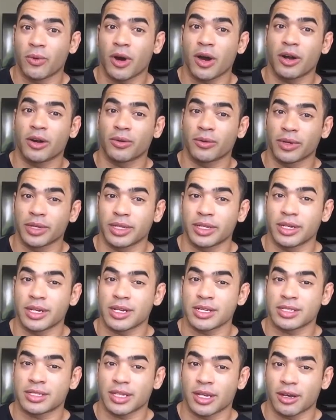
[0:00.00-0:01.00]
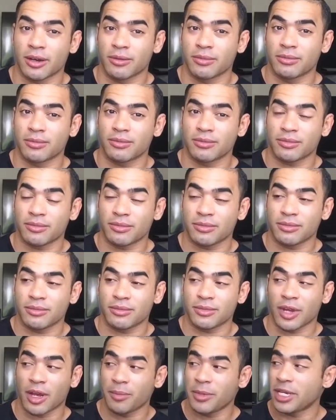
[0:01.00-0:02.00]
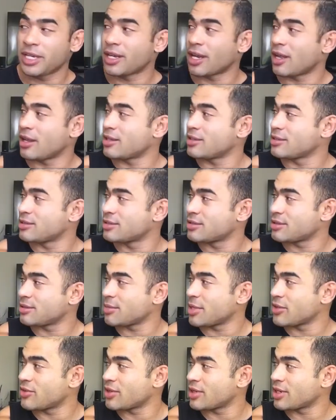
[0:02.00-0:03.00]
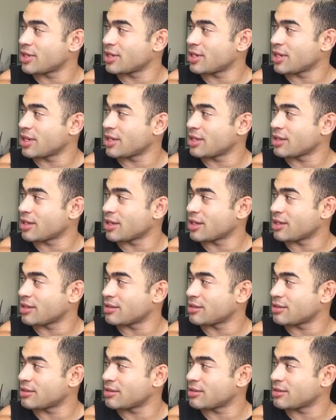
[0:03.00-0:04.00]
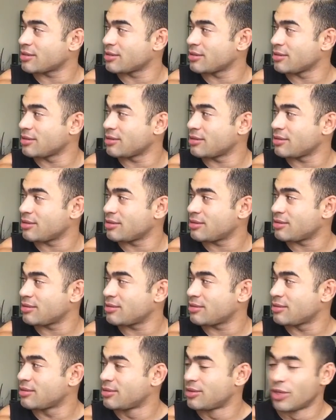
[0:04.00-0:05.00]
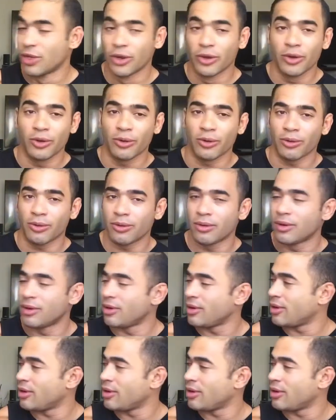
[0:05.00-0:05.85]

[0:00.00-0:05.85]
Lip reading: Water really does help. How many gallons am I drinking a day? Like, two.